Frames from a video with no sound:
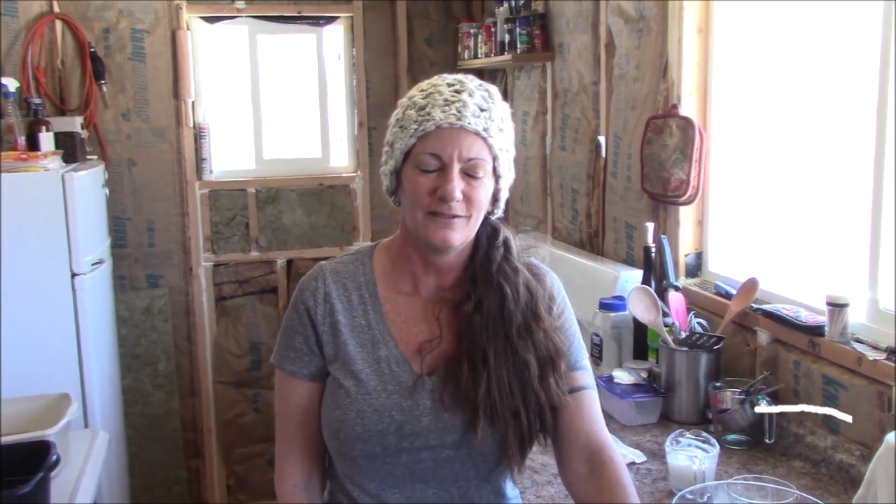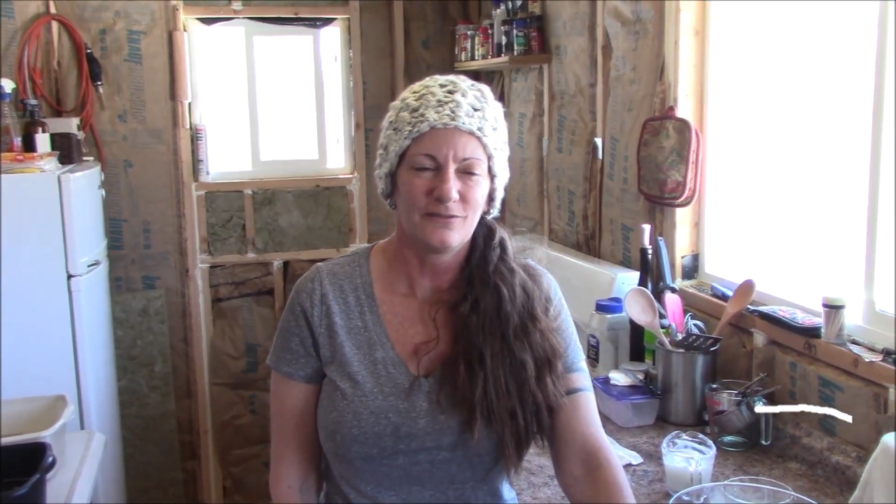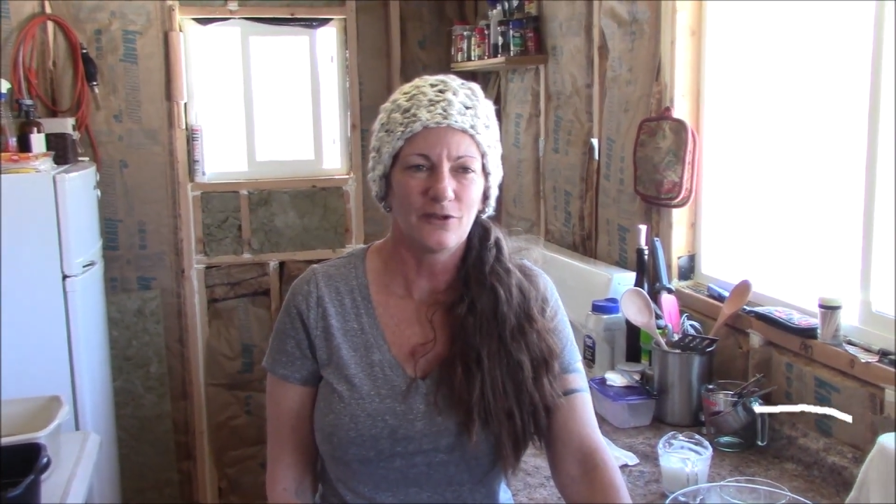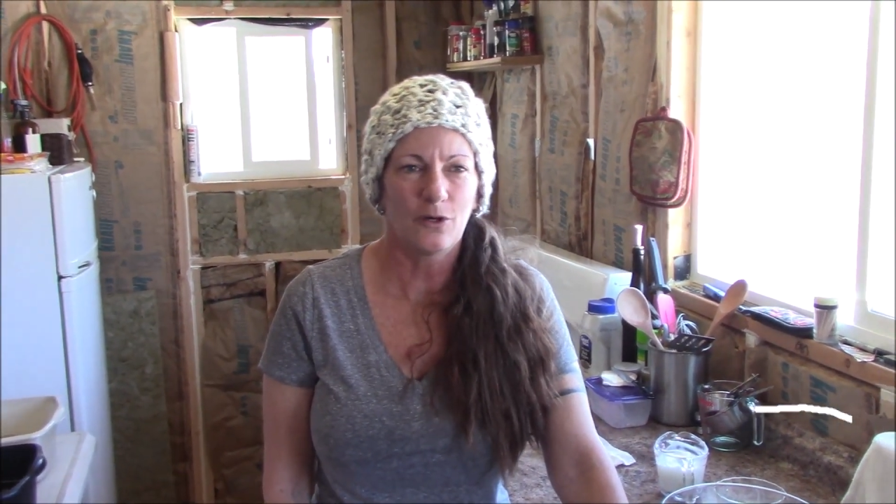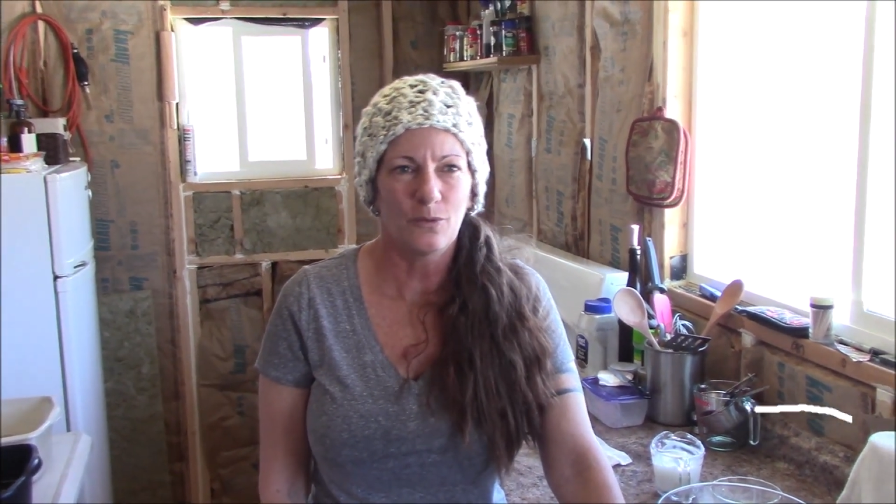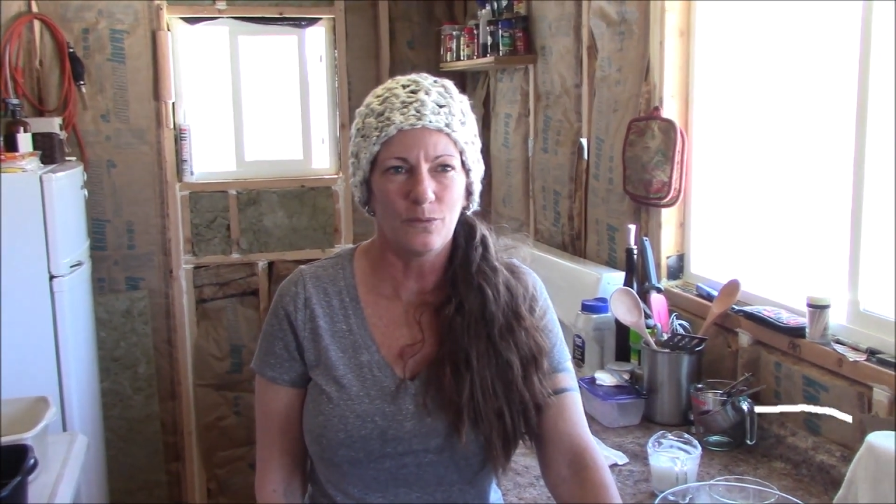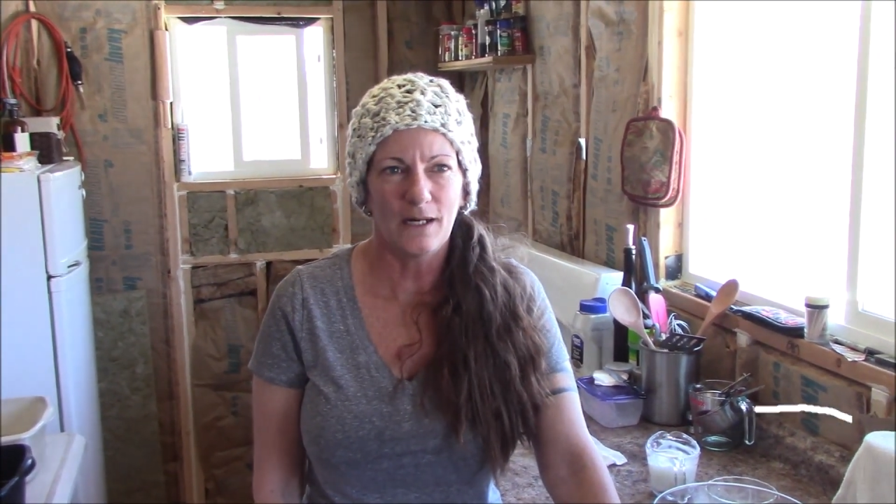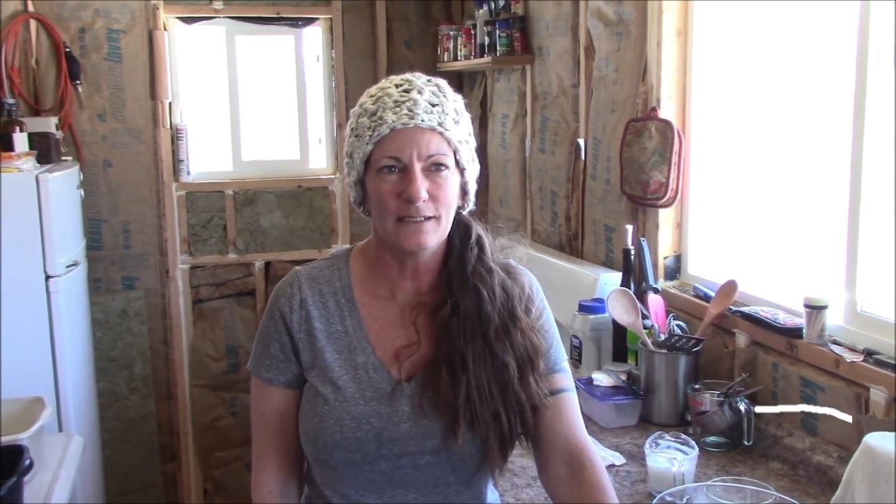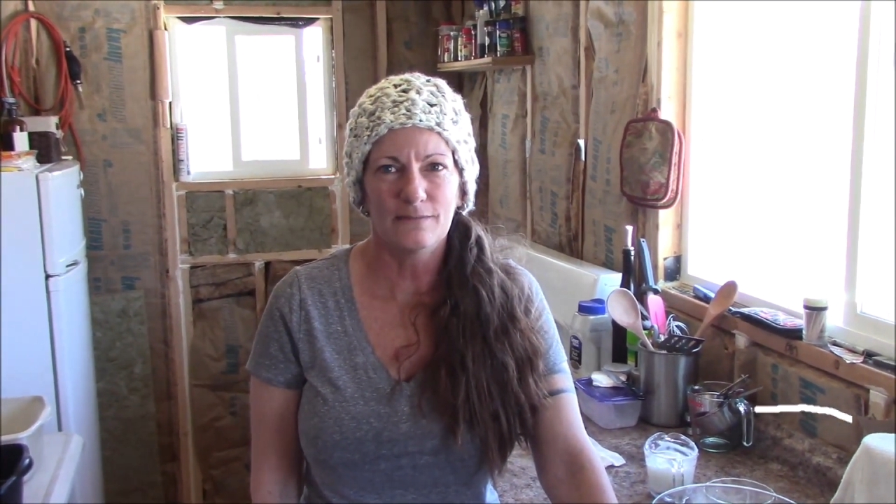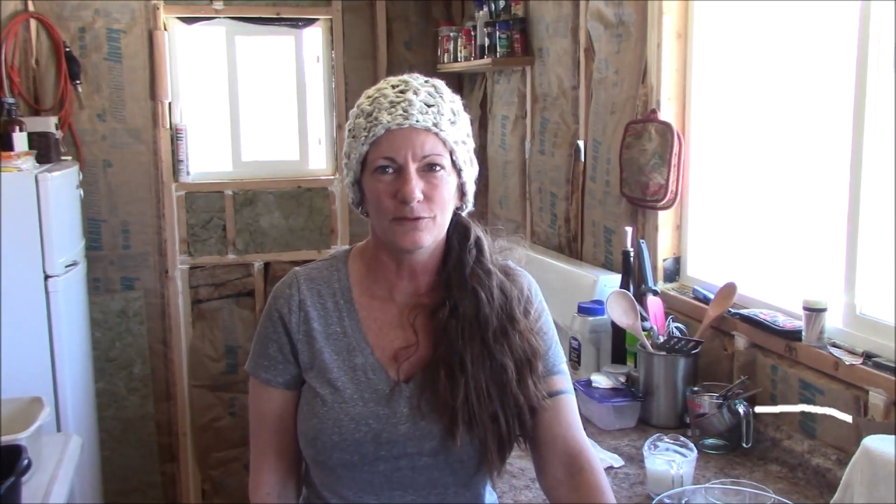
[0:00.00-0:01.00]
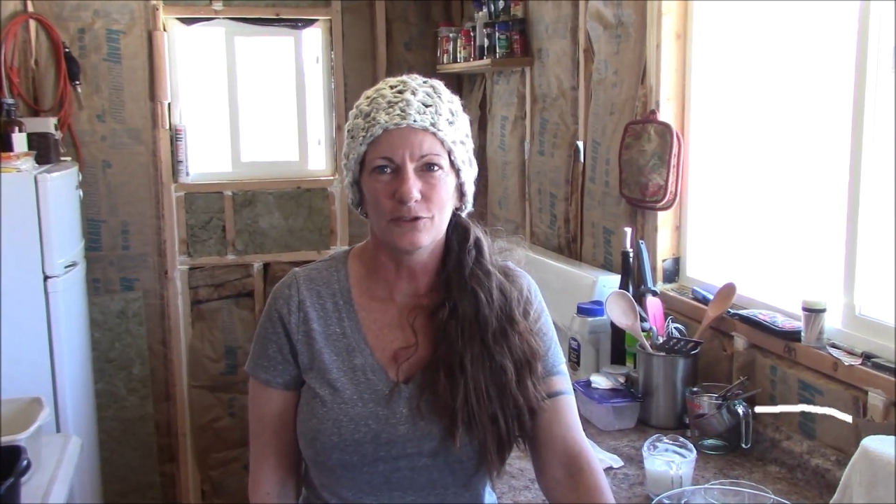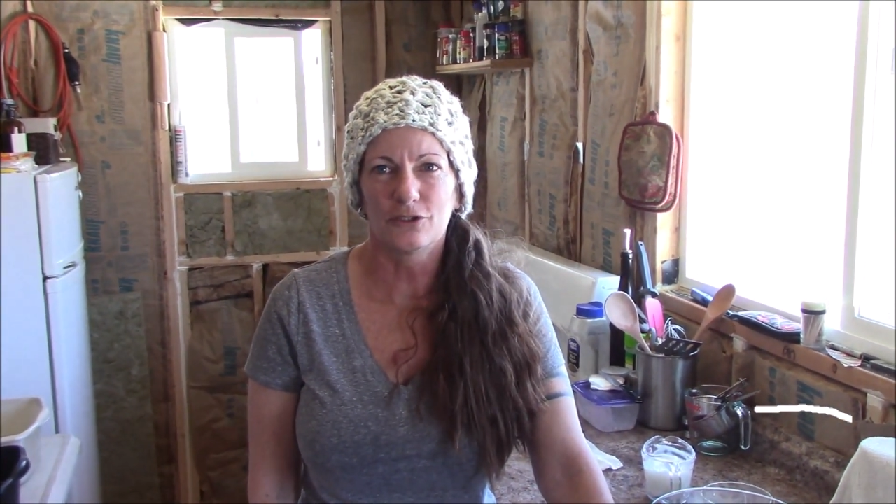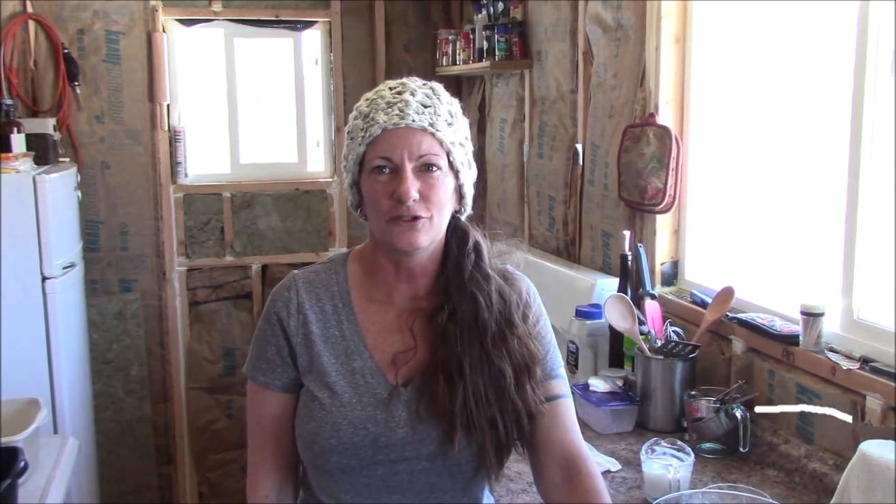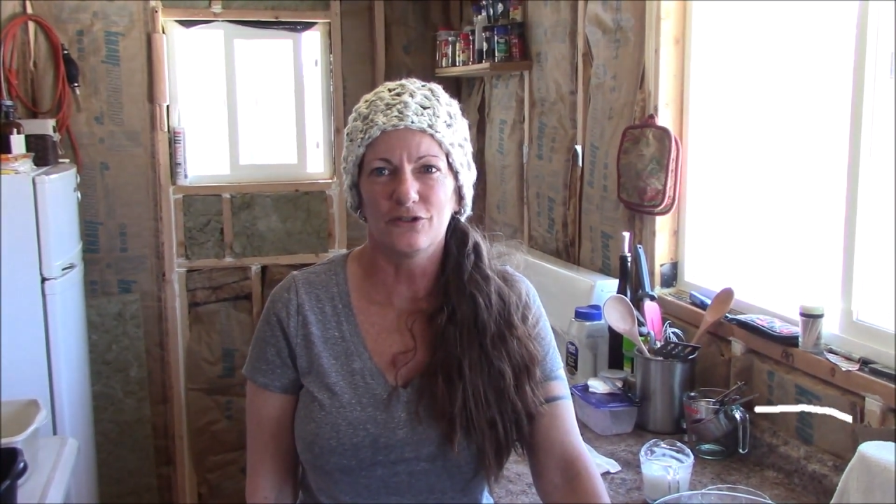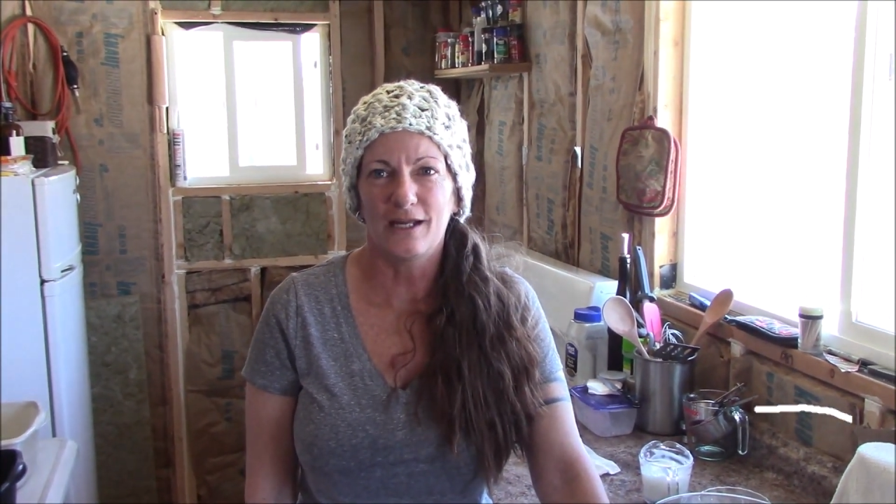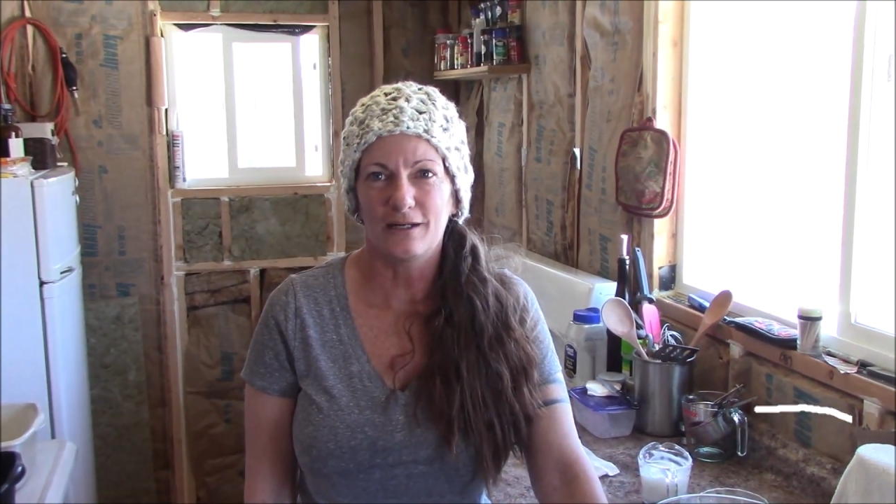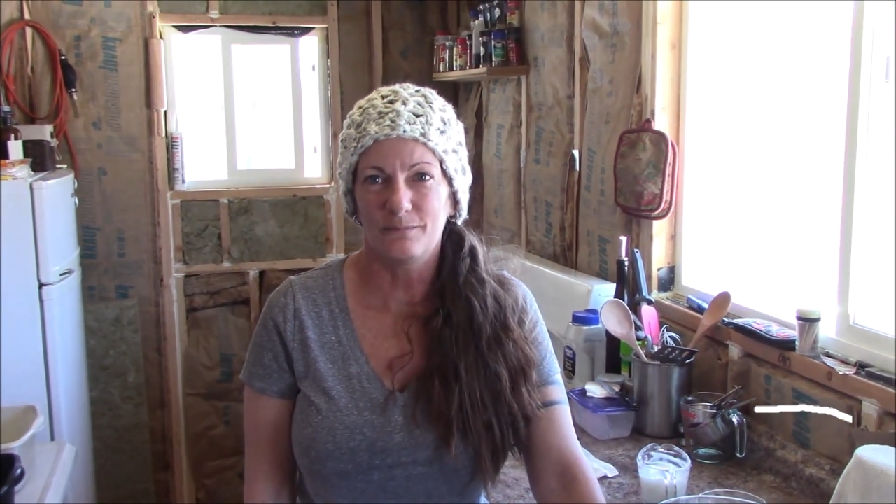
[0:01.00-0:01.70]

So I never learned how